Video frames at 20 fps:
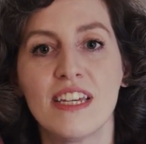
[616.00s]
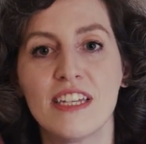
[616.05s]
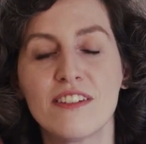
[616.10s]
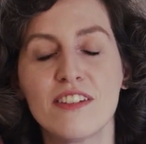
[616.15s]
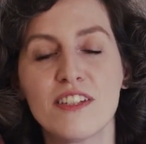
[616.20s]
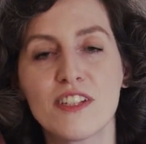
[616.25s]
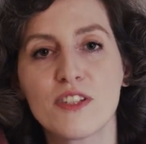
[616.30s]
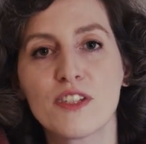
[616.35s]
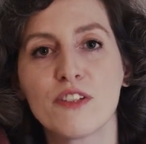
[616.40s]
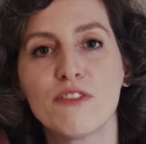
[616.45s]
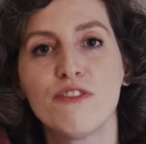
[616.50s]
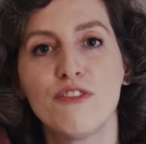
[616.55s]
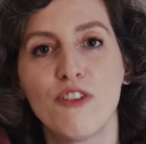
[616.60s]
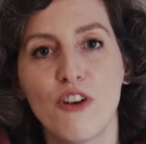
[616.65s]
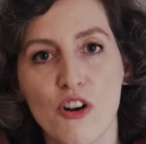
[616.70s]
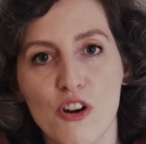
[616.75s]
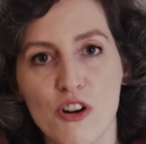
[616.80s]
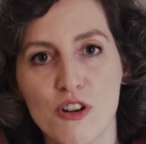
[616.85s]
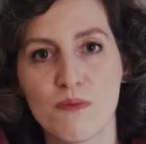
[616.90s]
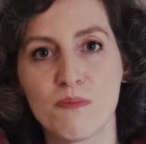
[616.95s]
It is the
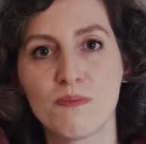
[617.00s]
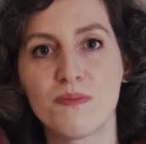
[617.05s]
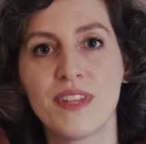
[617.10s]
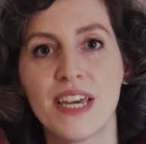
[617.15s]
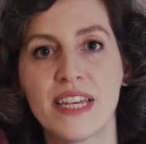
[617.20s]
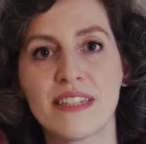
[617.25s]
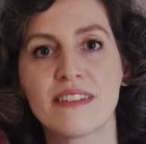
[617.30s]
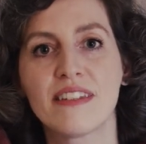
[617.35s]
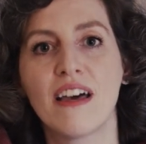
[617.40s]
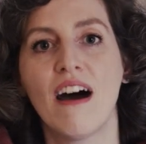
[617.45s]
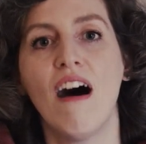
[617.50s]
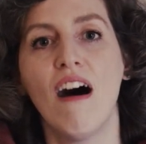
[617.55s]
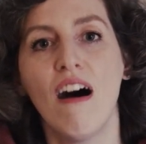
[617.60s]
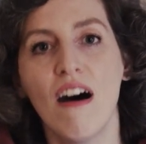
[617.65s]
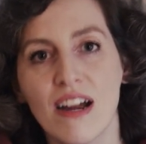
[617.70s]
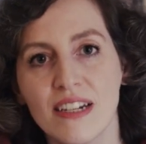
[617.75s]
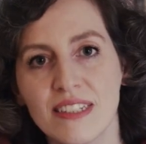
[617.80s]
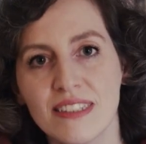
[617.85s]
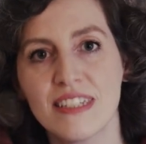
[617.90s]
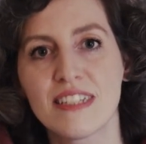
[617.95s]
form that the
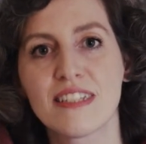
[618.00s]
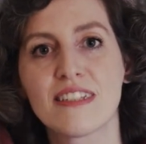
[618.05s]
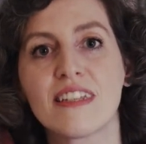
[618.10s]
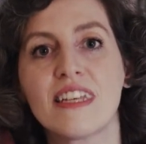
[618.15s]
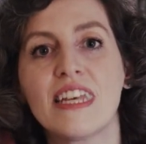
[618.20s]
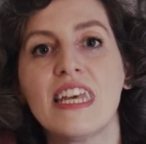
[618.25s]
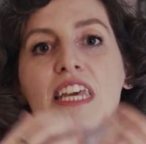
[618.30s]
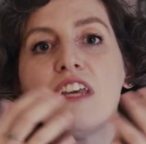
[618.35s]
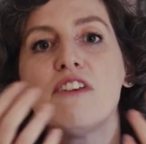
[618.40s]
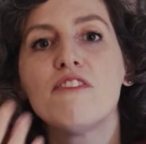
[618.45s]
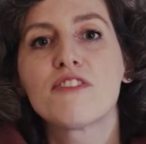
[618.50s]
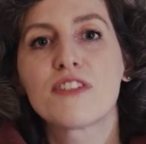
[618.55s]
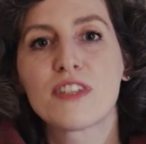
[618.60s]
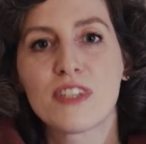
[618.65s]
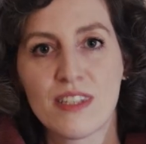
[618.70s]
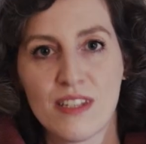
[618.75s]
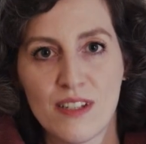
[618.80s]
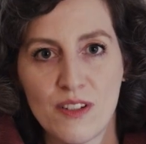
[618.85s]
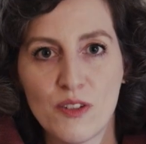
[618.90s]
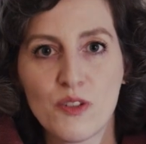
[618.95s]
artist
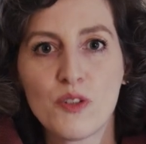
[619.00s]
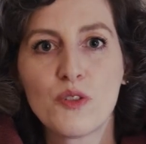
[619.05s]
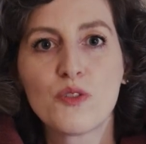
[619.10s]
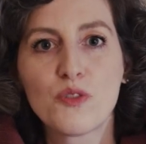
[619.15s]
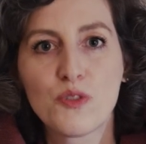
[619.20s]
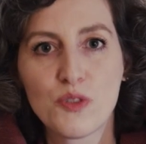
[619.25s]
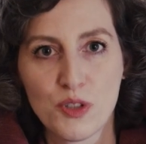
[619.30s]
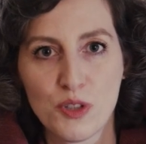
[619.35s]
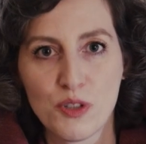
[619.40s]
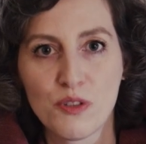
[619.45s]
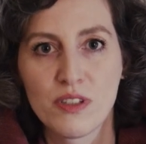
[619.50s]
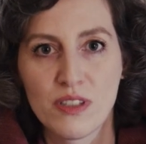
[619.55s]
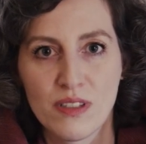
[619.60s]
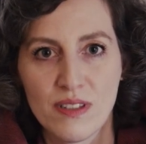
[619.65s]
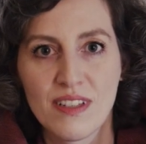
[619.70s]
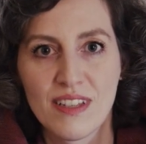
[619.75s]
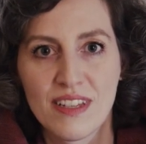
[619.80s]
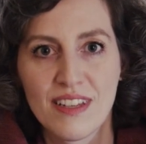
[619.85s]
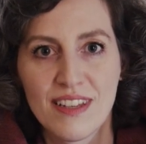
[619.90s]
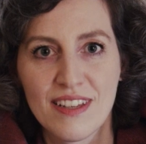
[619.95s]
gives to
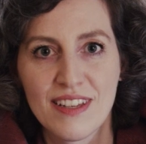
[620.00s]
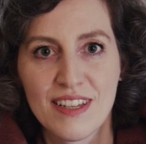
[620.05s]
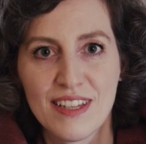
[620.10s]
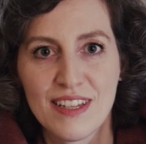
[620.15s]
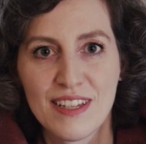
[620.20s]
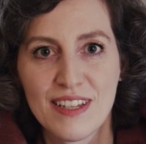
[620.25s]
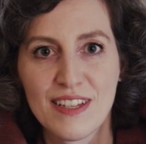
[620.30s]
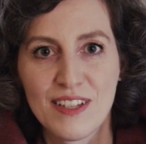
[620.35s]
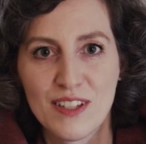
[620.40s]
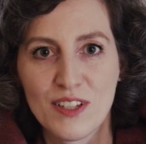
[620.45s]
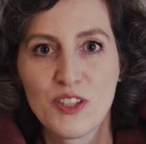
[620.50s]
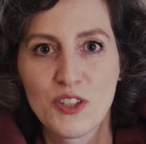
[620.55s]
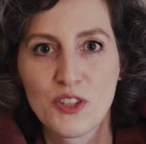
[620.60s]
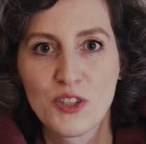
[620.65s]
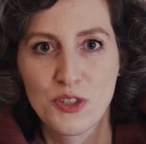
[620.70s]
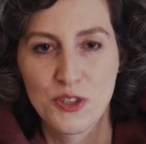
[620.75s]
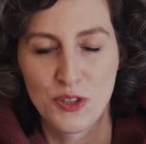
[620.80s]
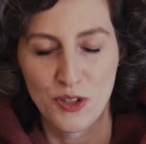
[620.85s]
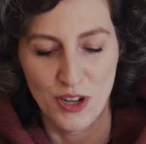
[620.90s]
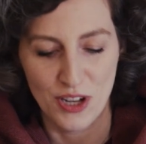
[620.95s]
the
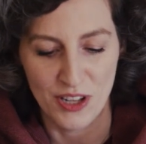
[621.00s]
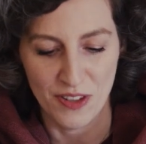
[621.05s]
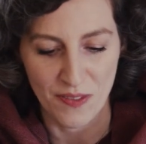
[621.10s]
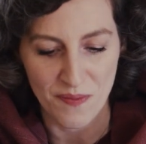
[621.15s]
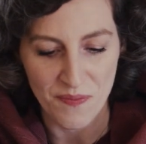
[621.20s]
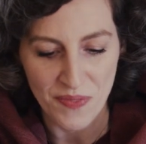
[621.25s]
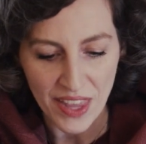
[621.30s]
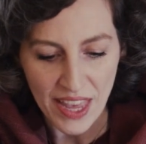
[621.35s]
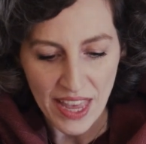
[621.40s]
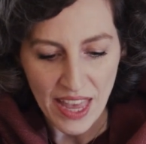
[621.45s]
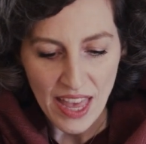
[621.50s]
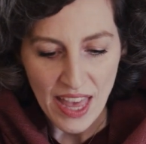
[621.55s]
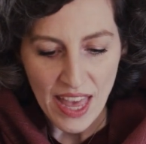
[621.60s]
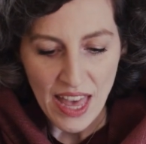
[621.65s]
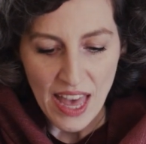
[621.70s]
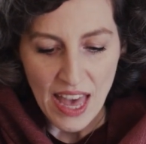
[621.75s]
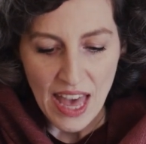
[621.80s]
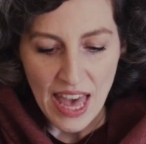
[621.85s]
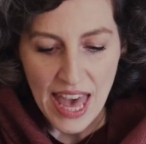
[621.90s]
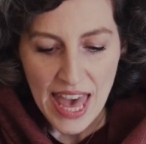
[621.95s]
stone.
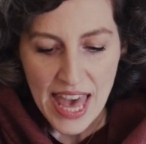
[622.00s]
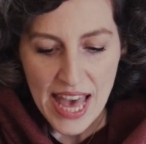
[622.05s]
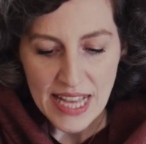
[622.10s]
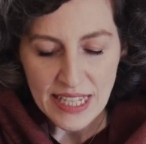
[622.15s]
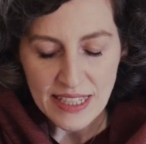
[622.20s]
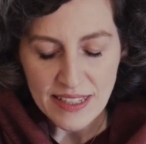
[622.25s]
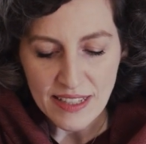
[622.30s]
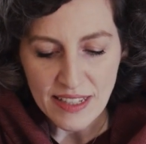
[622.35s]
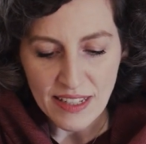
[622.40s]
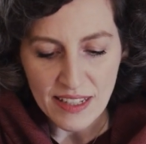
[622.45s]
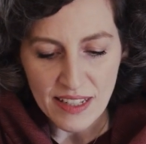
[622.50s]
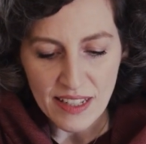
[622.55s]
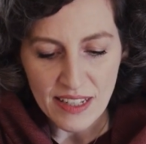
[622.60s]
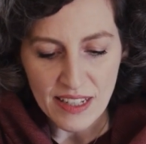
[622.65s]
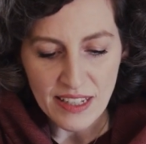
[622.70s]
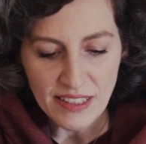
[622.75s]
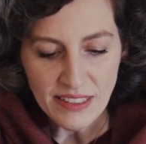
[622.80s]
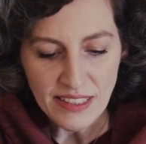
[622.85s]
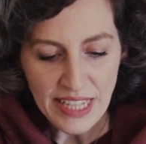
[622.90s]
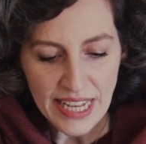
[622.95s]
And
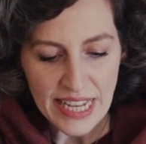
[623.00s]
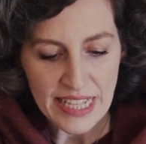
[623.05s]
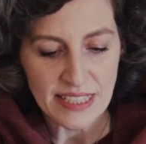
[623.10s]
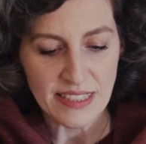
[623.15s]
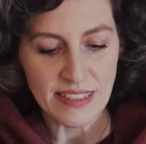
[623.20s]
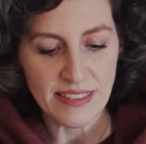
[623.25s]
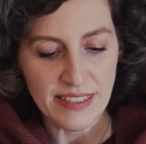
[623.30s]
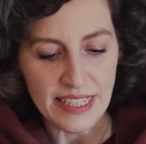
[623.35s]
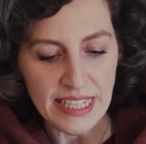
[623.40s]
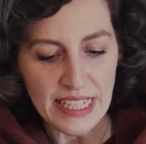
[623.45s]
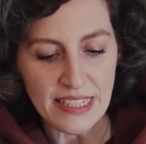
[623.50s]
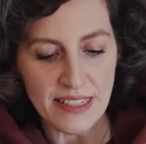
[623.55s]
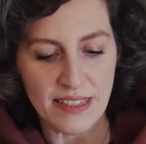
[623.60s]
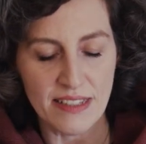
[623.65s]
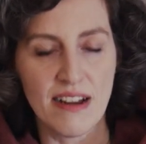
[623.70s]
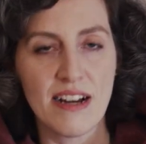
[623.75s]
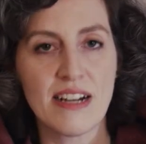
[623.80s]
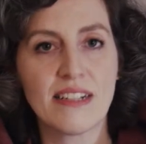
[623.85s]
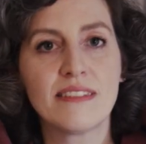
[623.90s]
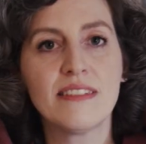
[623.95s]
yes, these
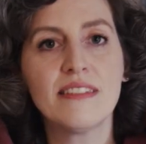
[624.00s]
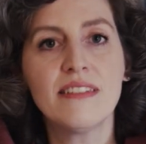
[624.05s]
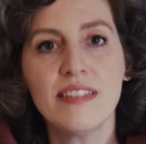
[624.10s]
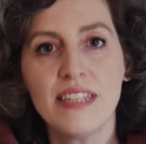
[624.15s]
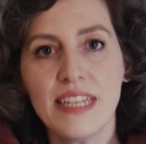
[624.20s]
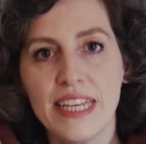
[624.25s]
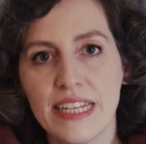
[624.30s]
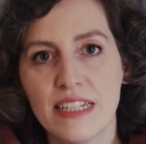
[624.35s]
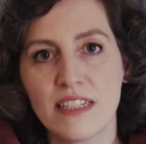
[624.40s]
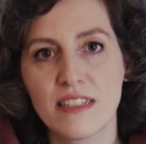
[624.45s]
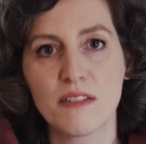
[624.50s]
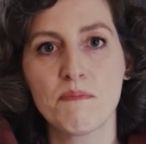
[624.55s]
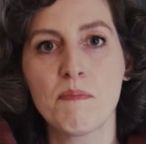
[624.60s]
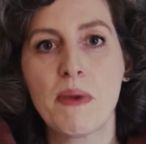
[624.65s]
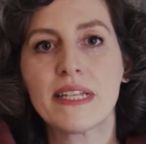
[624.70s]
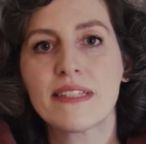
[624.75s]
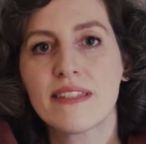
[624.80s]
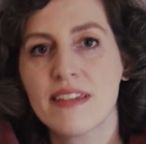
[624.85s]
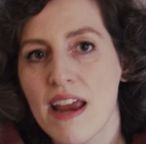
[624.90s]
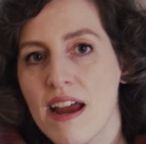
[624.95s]
are the things, the
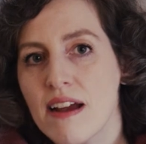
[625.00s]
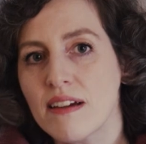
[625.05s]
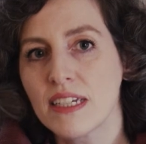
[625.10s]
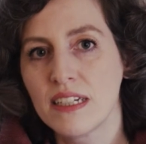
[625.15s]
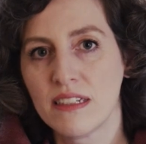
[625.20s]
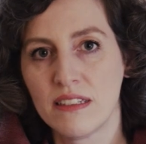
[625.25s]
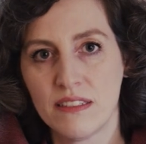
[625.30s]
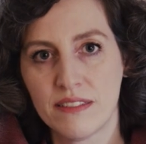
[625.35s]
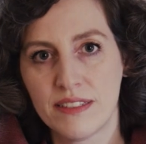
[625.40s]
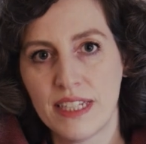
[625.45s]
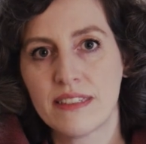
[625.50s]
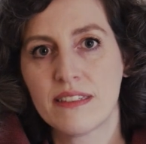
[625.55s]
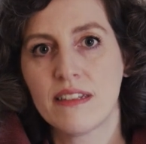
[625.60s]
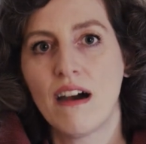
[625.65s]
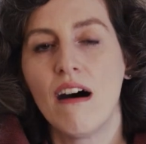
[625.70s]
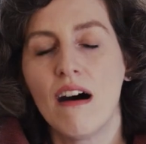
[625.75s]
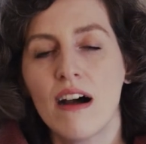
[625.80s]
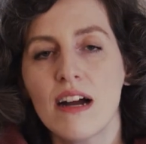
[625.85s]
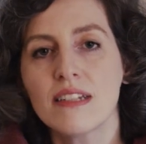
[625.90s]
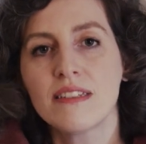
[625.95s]
material that
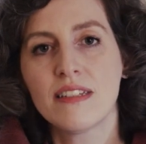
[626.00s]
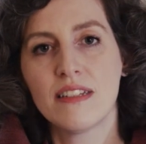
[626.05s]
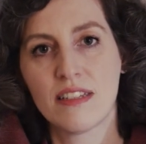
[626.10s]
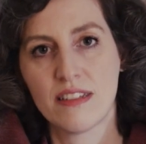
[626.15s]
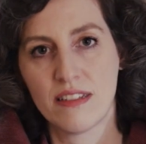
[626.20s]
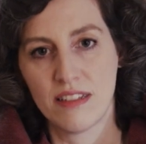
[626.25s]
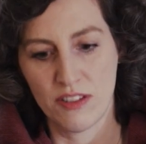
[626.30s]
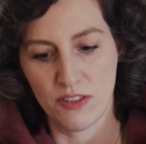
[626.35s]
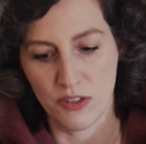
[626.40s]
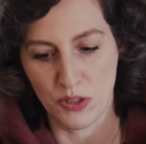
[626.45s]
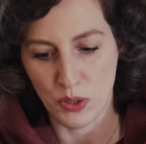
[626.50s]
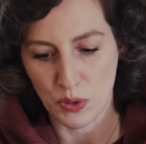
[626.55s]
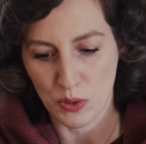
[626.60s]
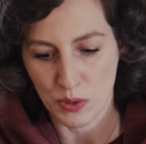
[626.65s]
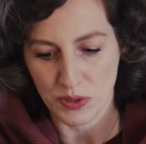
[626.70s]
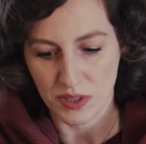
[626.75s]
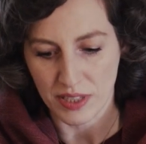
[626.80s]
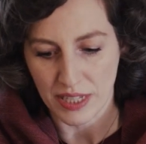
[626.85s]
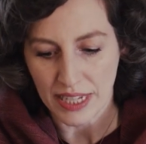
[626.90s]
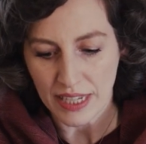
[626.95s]
the artist is
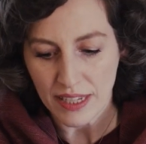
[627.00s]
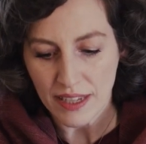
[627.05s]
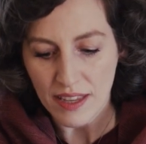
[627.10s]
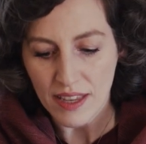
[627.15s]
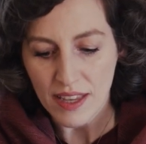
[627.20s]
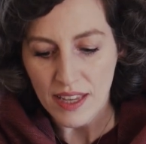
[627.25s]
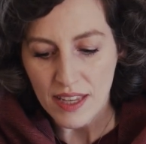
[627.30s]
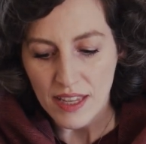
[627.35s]
using.